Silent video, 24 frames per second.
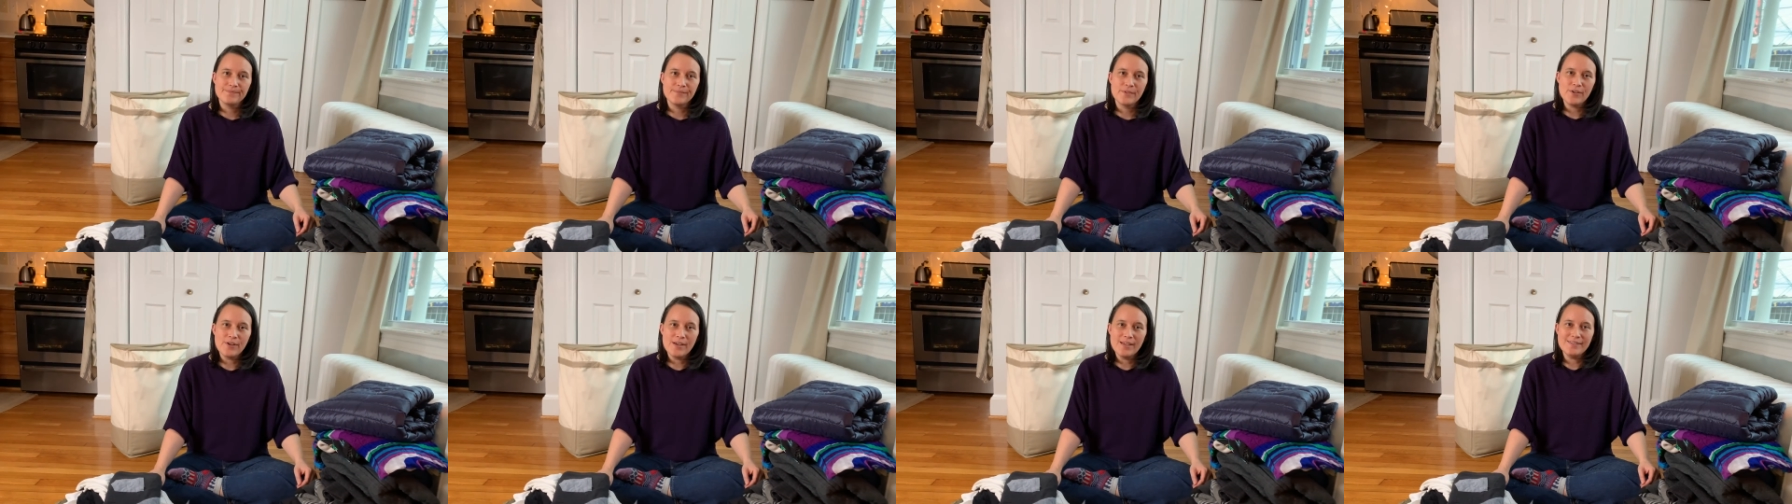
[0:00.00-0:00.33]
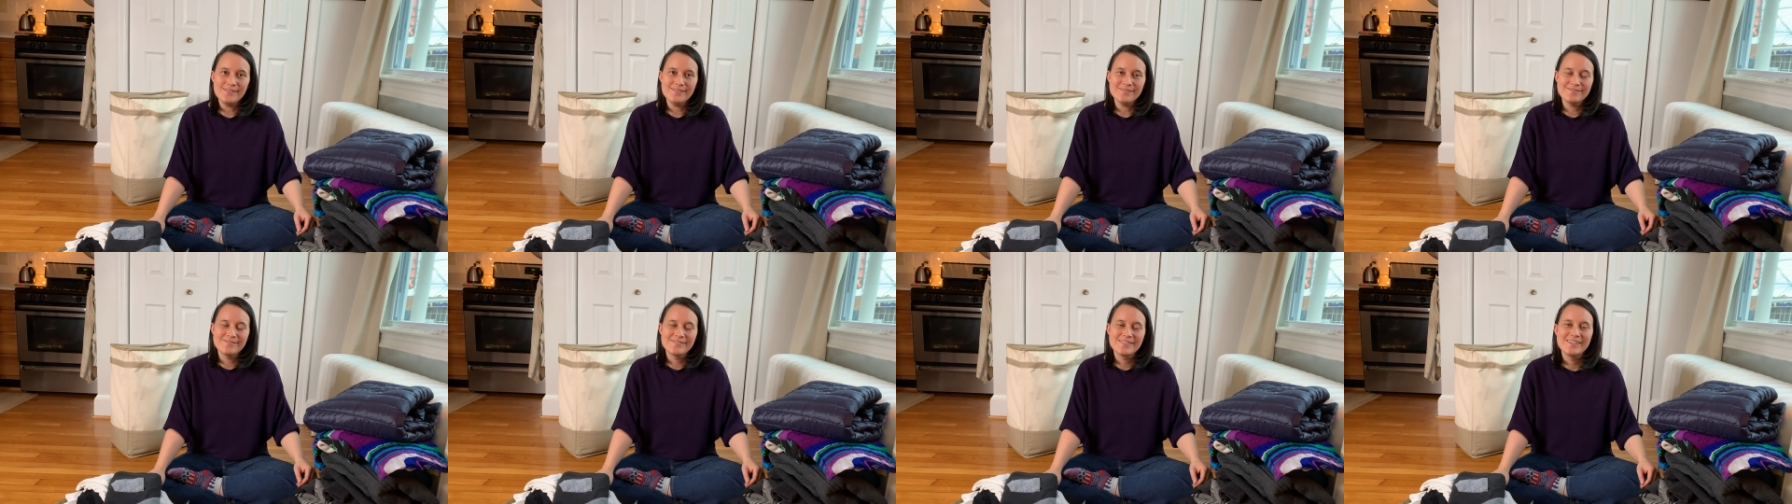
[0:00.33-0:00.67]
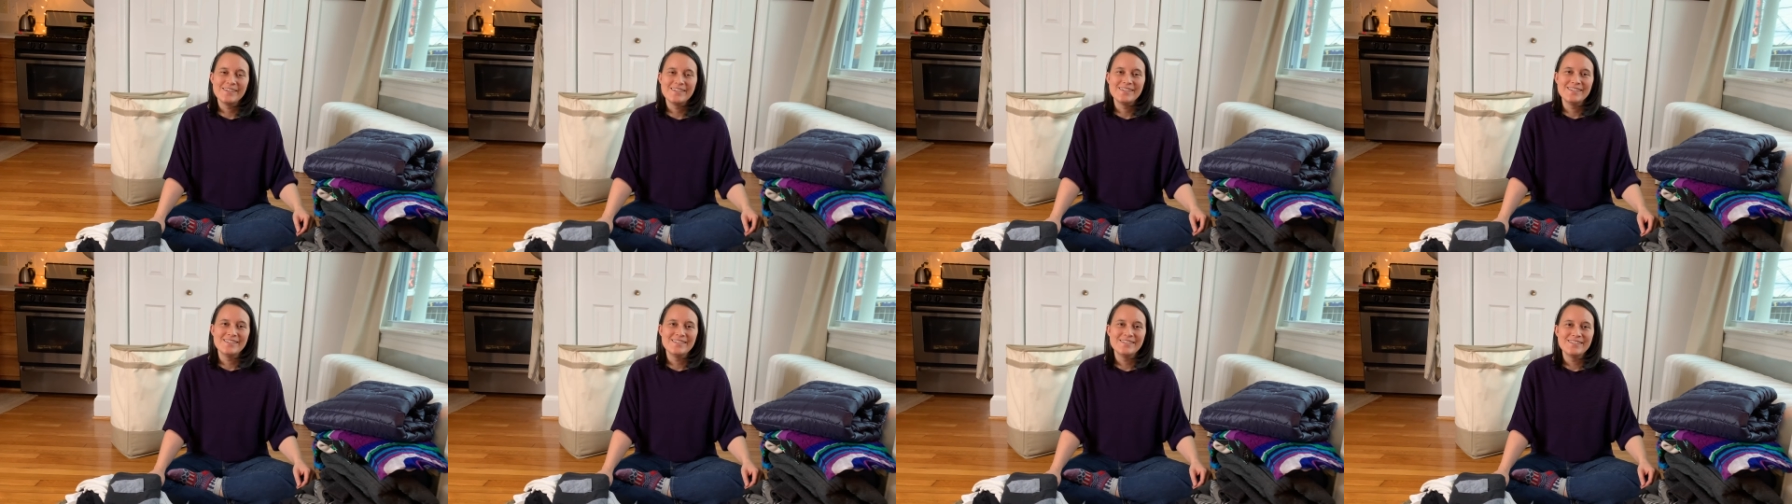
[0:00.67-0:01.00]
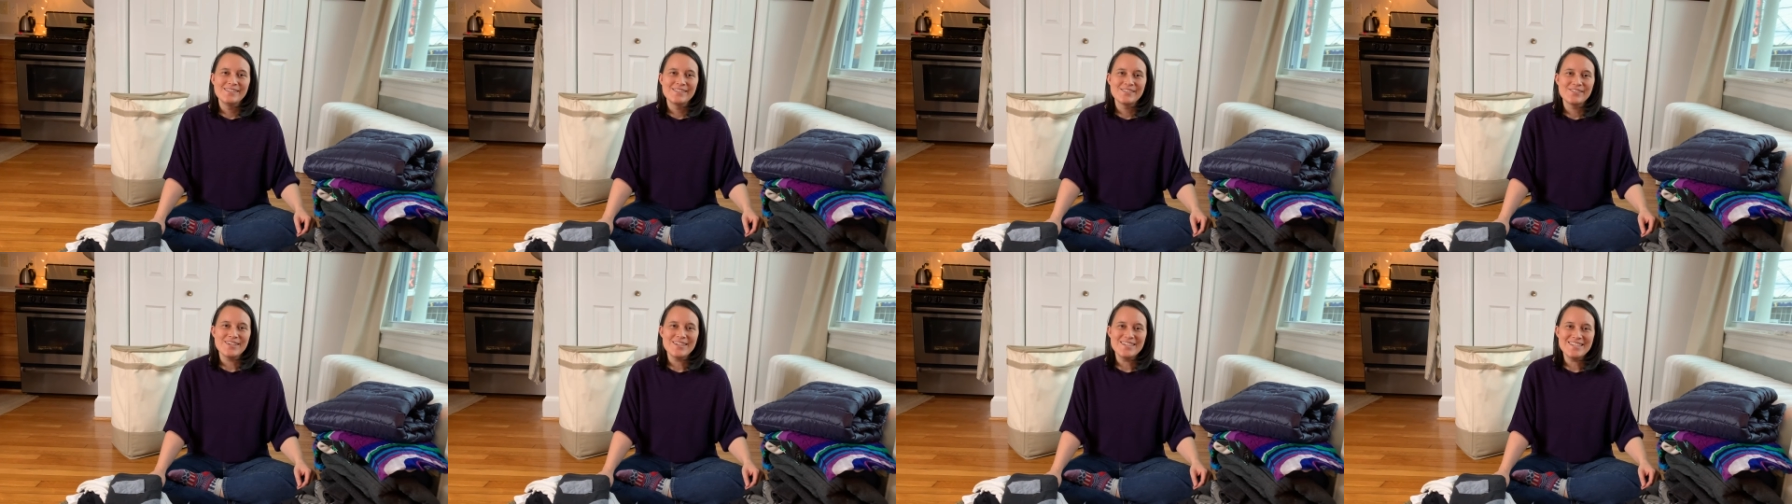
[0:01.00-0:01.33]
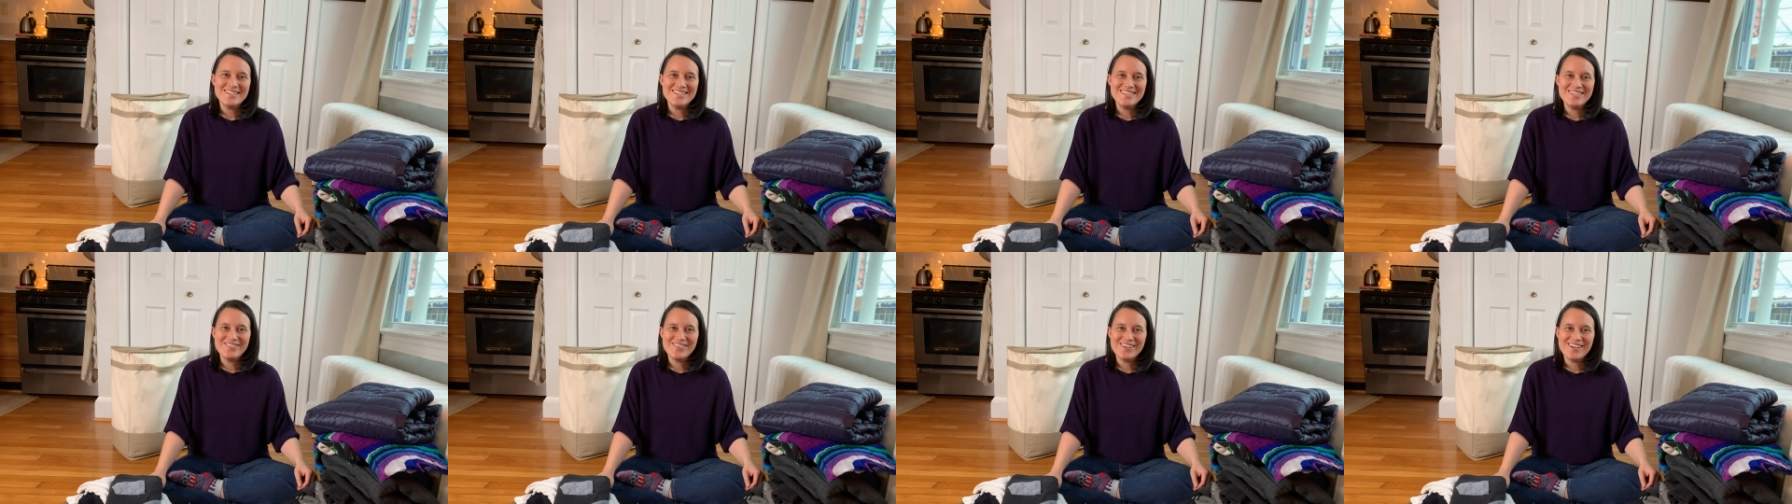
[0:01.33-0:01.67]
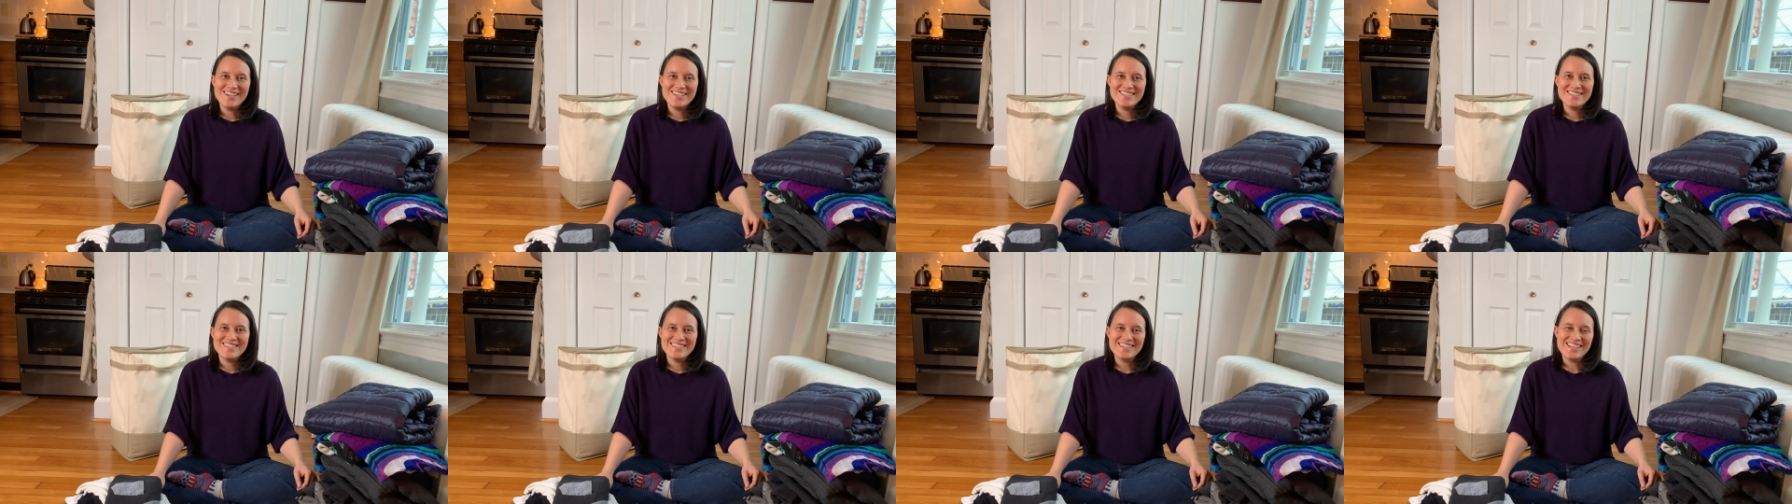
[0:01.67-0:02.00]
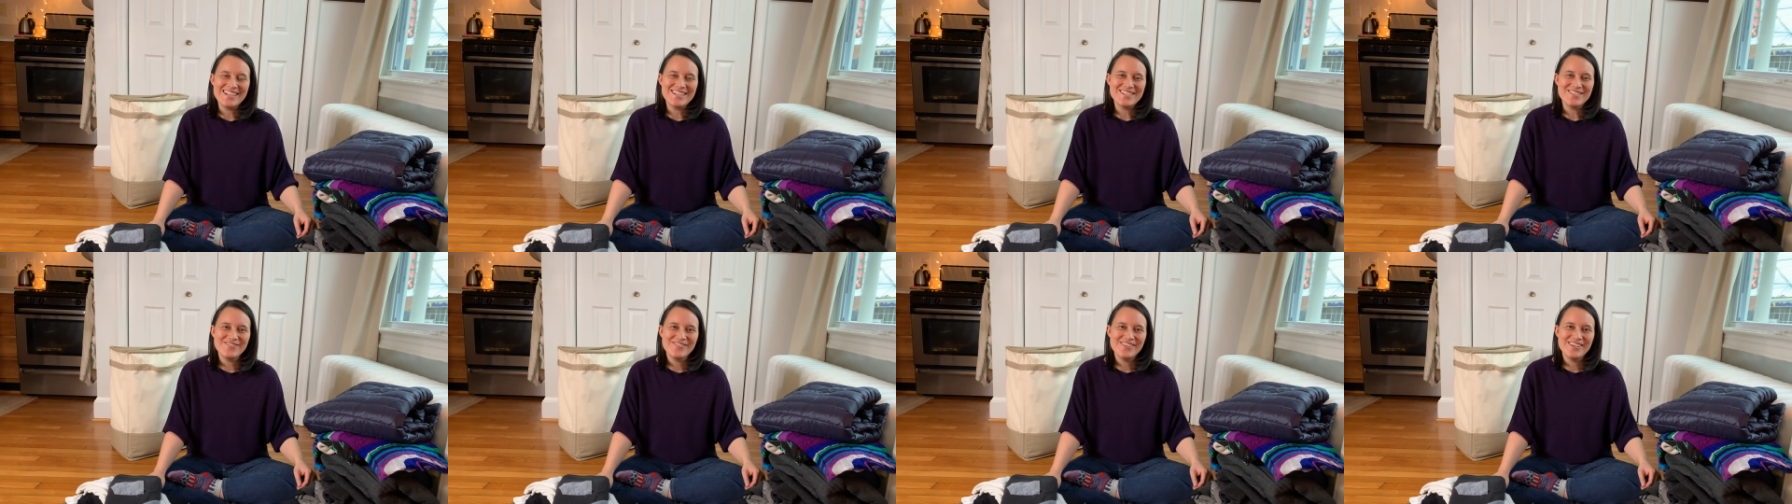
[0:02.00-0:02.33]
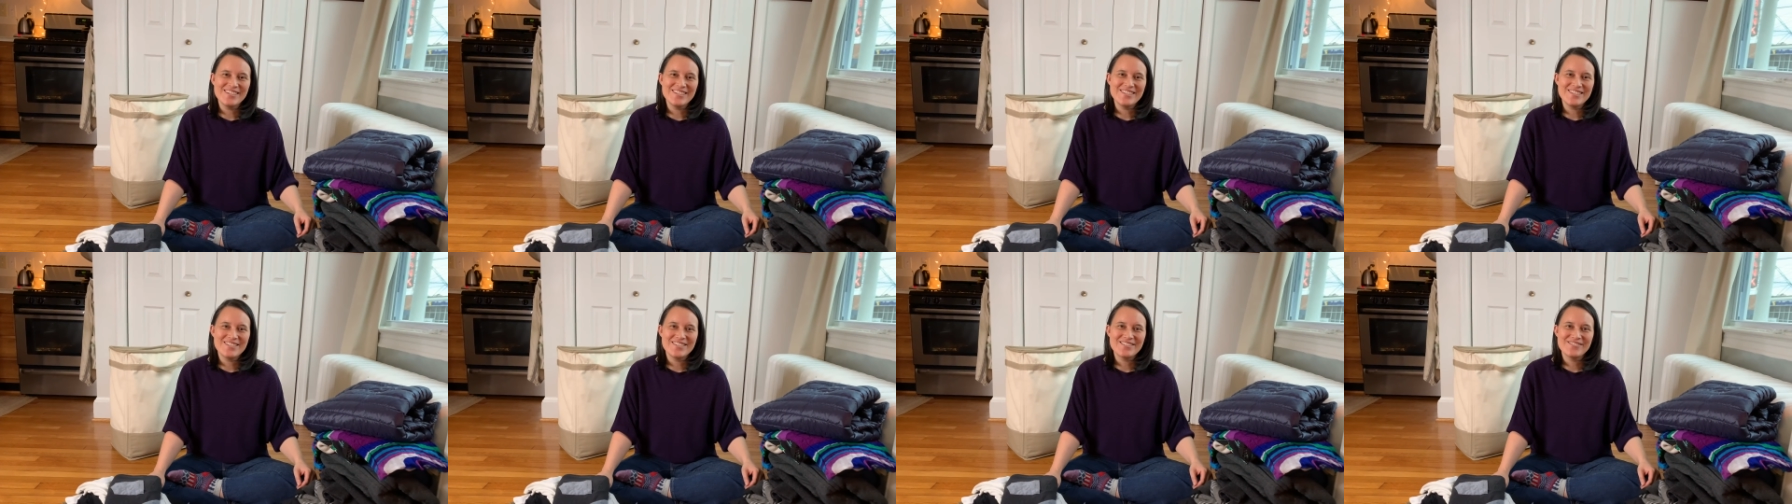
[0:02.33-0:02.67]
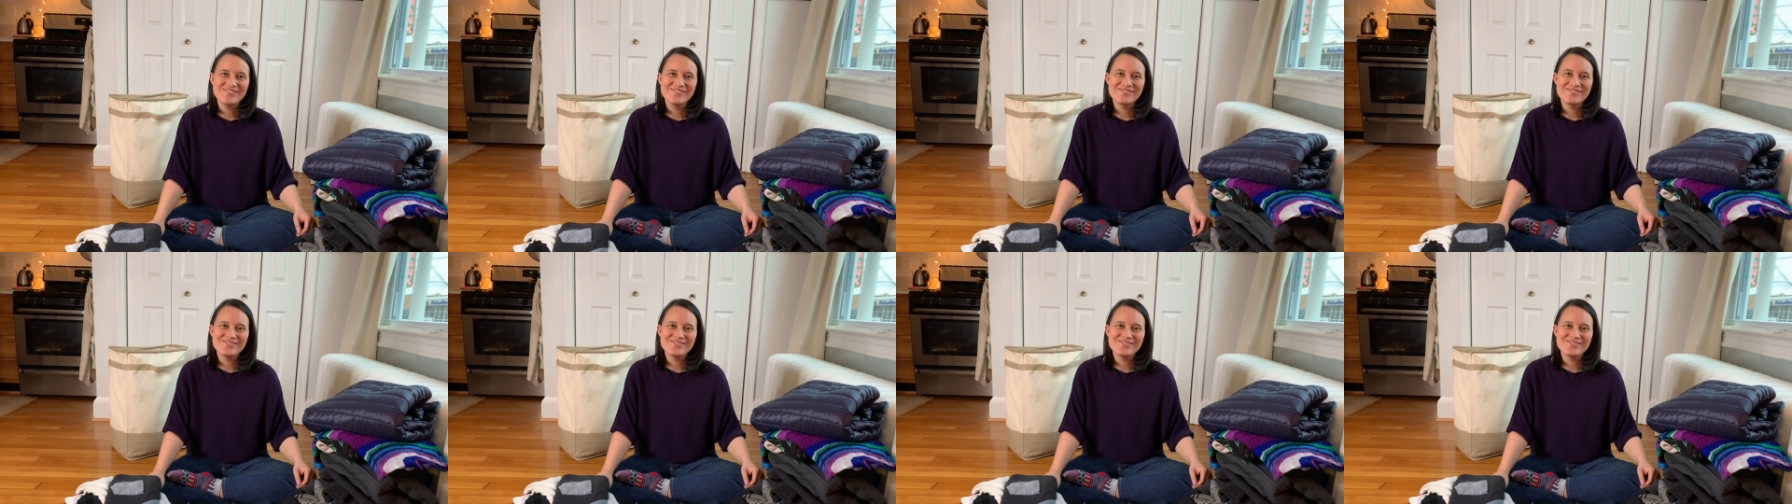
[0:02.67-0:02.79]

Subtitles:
All right, great to see you guys. Thanks so much.